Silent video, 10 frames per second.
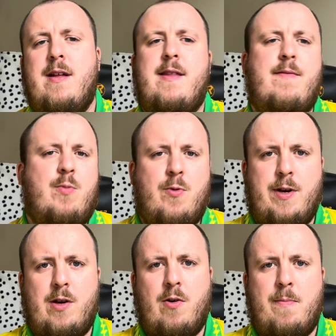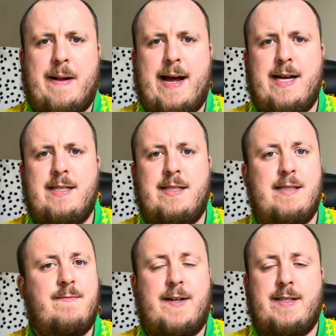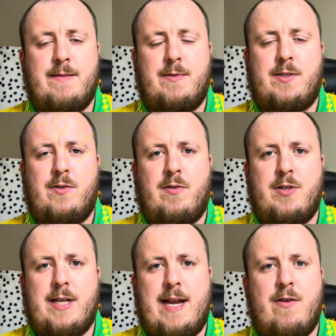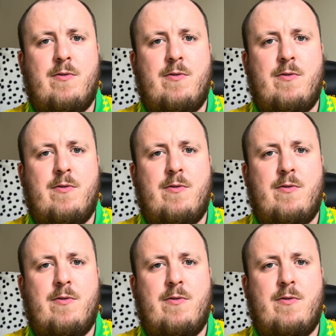They've brought in a lot of players, very similar to Norwich again,